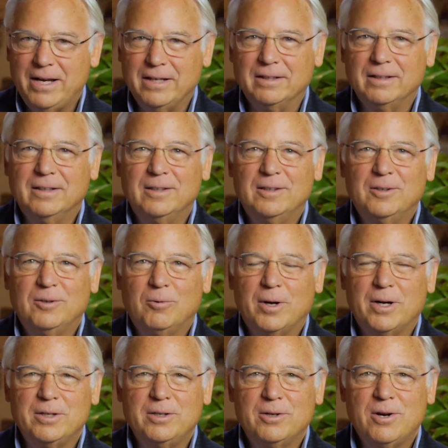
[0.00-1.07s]
right.
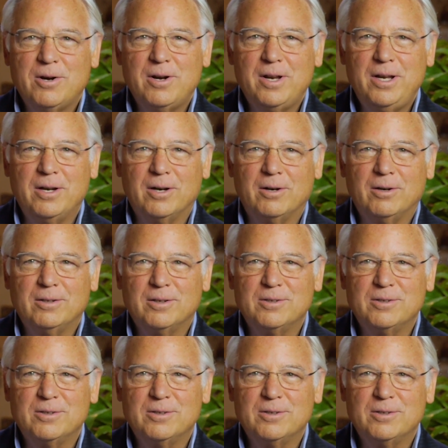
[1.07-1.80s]
Well, you heard it here.